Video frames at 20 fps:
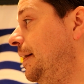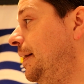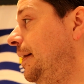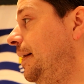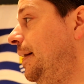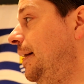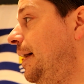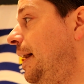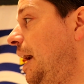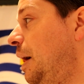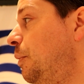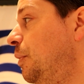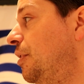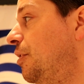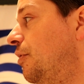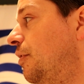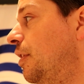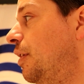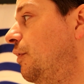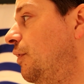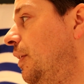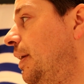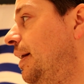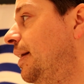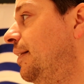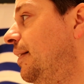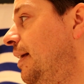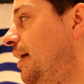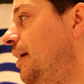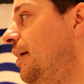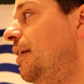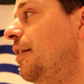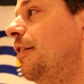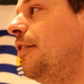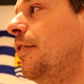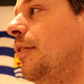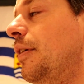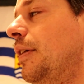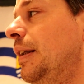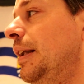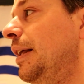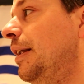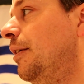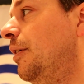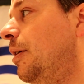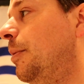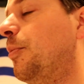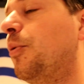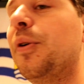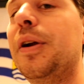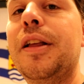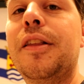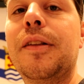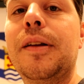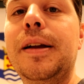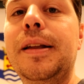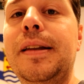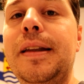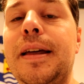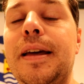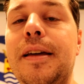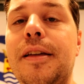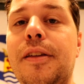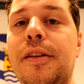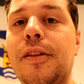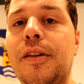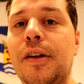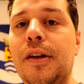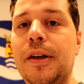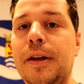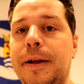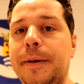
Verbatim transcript: Uh, and with stuff like this, little upgrades like this,